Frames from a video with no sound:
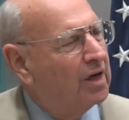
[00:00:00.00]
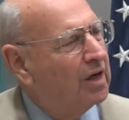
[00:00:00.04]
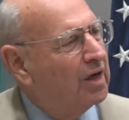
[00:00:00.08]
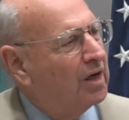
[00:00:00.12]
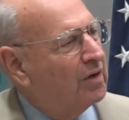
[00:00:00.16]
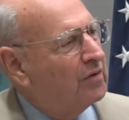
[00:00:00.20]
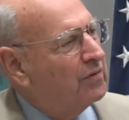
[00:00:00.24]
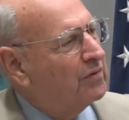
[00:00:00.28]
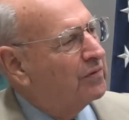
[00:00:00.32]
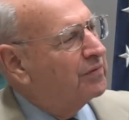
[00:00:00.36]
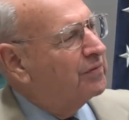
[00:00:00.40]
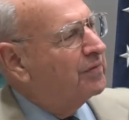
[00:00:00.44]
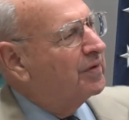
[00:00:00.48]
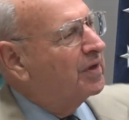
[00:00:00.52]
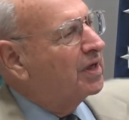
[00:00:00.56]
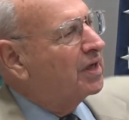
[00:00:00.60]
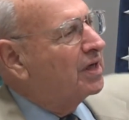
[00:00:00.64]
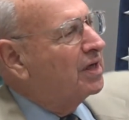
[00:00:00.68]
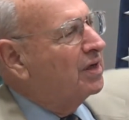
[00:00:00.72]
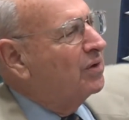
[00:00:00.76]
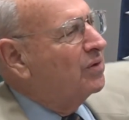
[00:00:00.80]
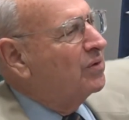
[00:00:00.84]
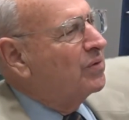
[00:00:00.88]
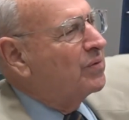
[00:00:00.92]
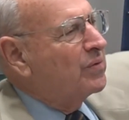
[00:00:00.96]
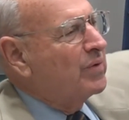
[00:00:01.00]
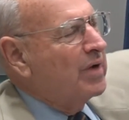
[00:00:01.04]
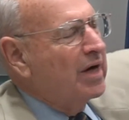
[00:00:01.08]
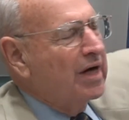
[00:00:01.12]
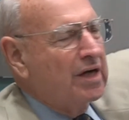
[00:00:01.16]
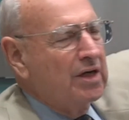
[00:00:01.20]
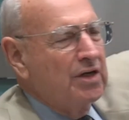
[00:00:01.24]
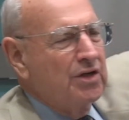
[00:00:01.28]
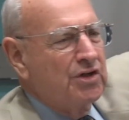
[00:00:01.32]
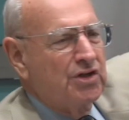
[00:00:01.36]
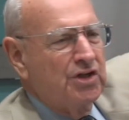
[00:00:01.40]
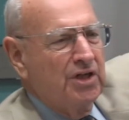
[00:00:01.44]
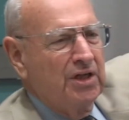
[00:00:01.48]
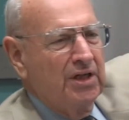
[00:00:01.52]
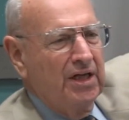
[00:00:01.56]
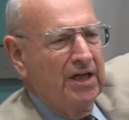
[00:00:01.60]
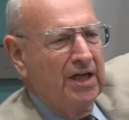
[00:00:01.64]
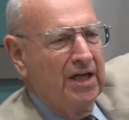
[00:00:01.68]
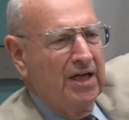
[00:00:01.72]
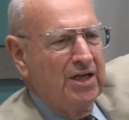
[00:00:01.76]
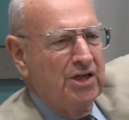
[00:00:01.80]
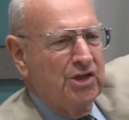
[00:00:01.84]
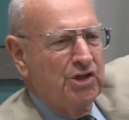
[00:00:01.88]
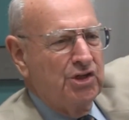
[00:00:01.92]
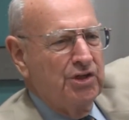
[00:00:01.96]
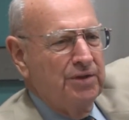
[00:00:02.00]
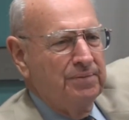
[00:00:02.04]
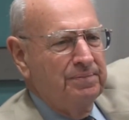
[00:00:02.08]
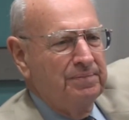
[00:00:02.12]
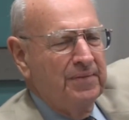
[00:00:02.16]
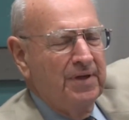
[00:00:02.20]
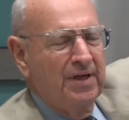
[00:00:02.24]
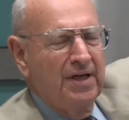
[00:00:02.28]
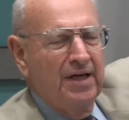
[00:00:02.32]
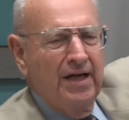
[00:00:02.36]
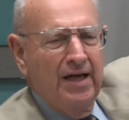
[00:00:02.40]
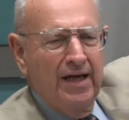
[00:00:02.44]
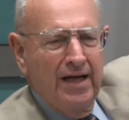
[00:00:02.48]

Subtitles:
of reconciliation,